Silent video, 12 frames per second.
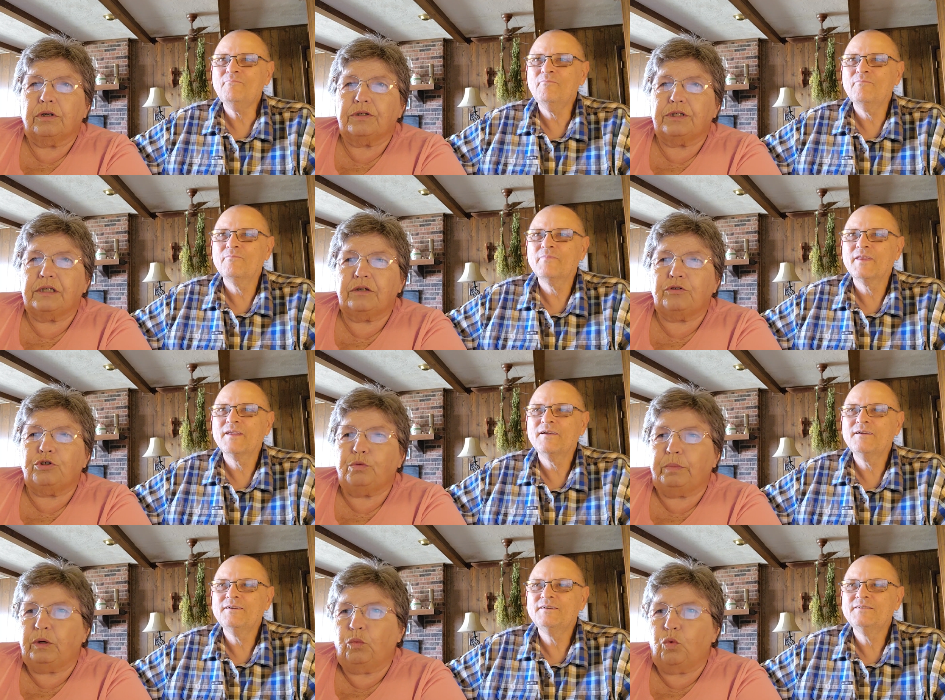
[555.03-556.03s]
Speaker 1: still to
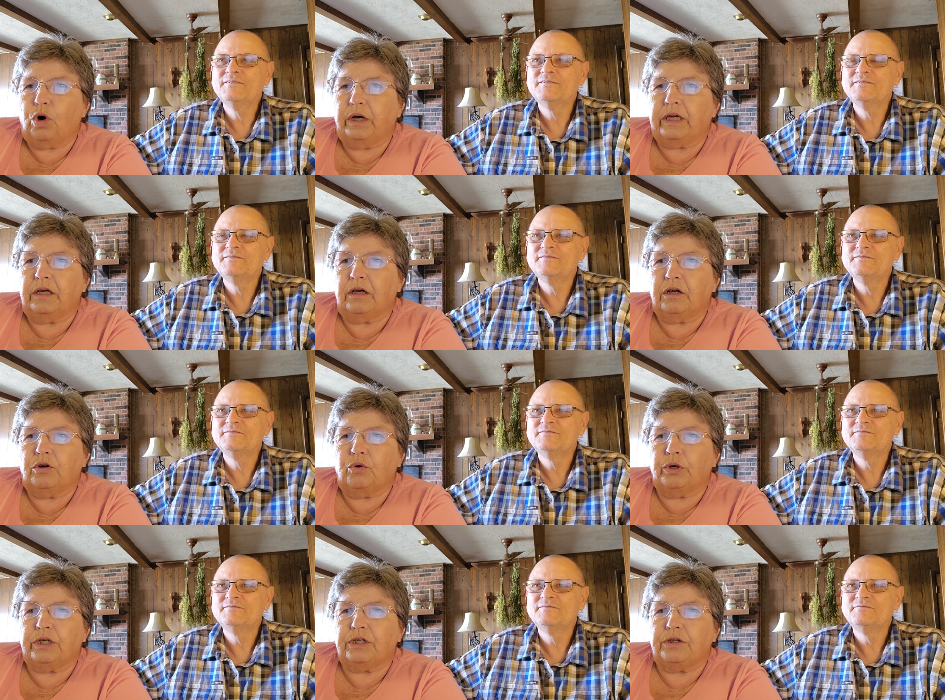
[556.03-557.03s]
be walking according